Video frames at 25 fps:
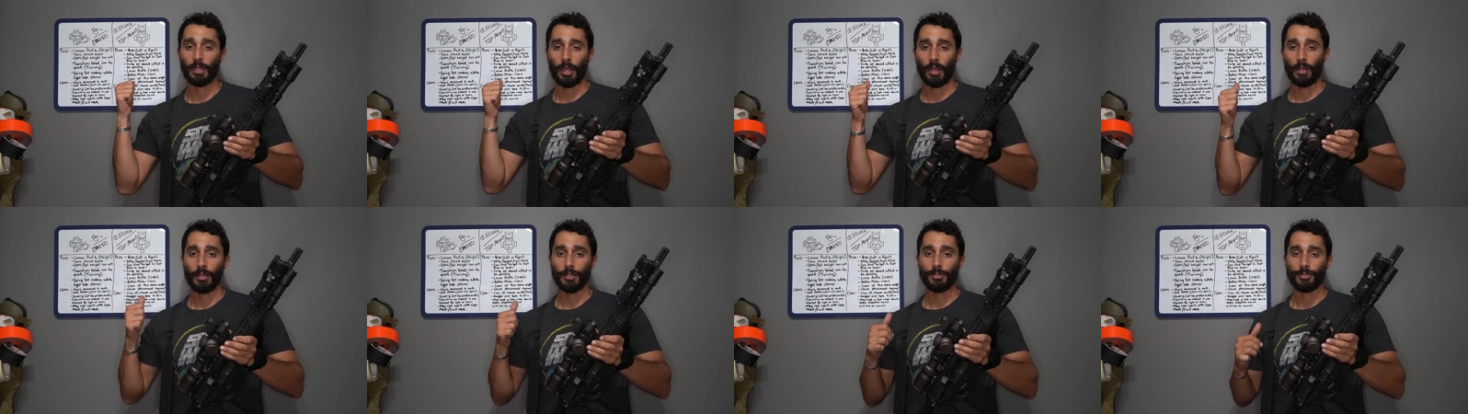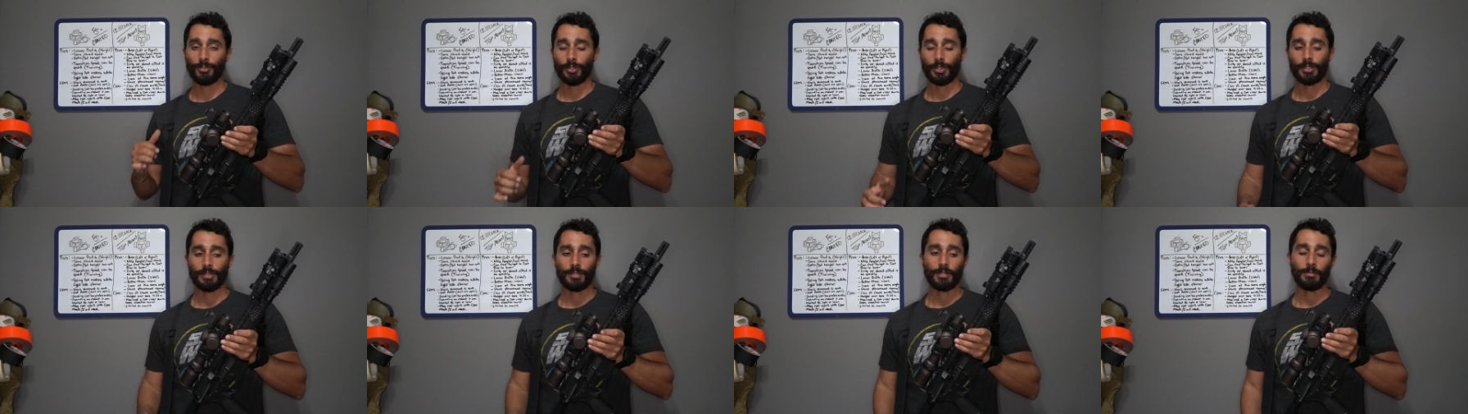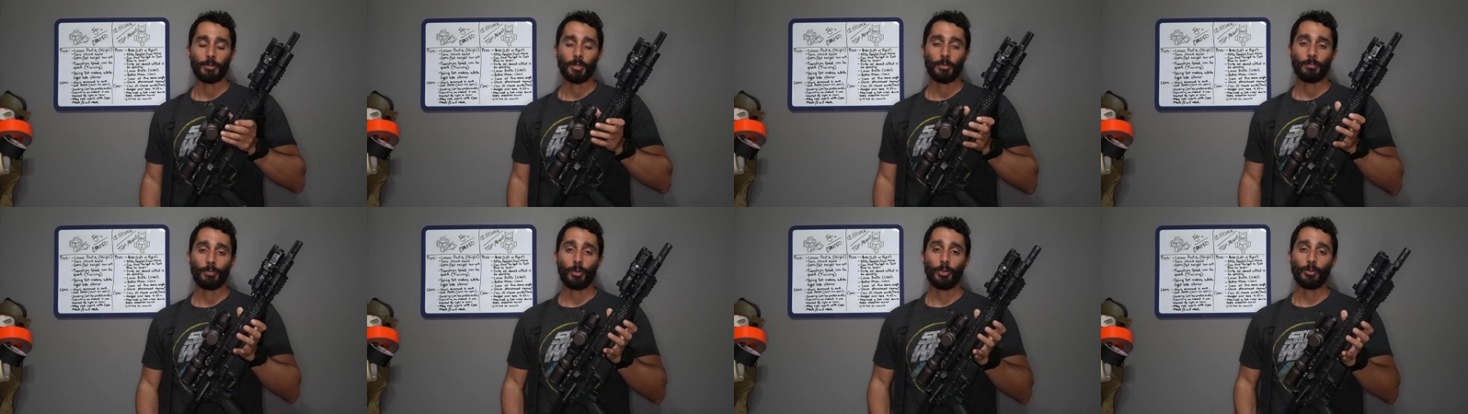Now let's look at
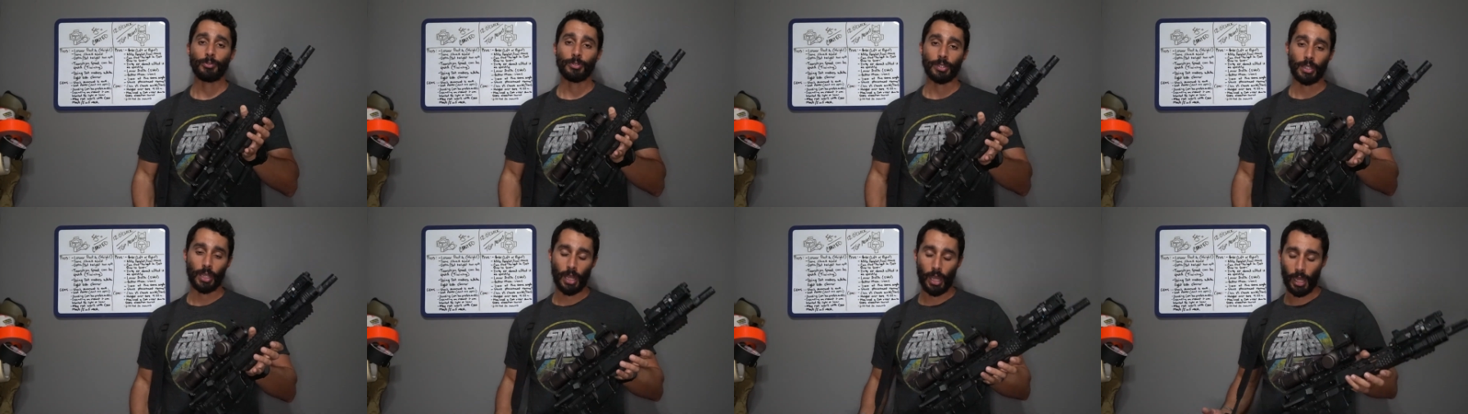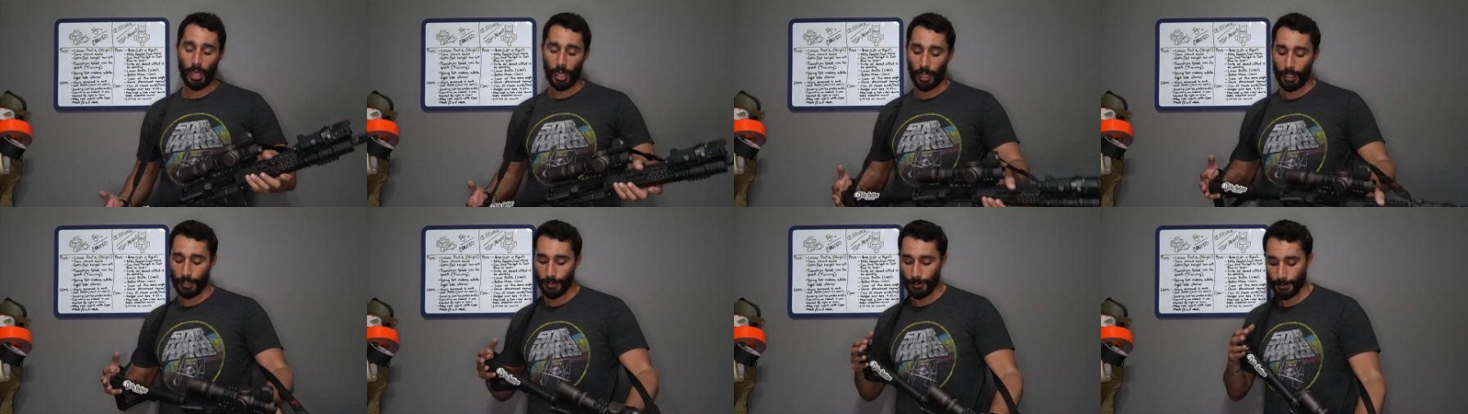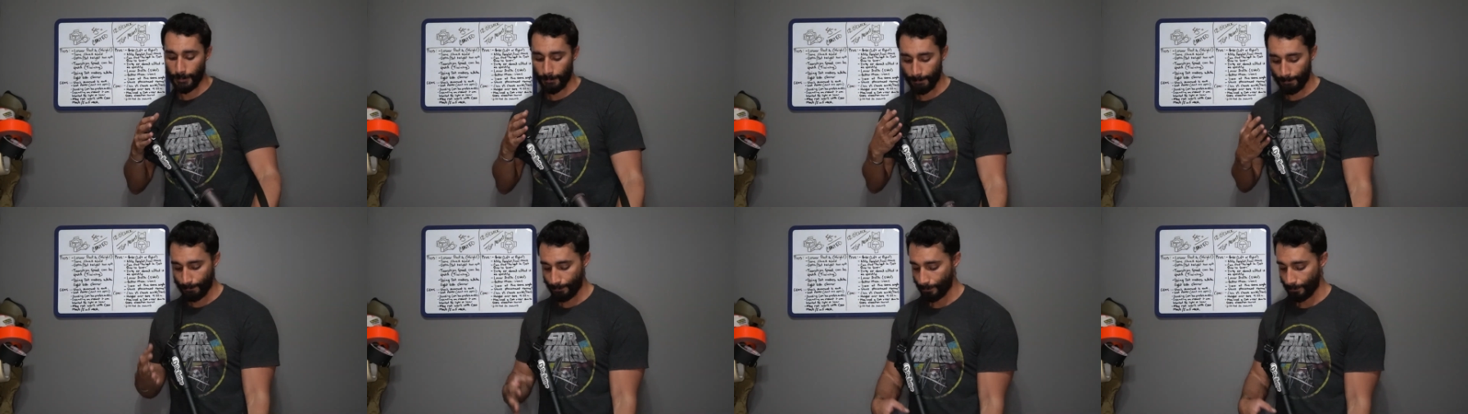some of the pros and cons.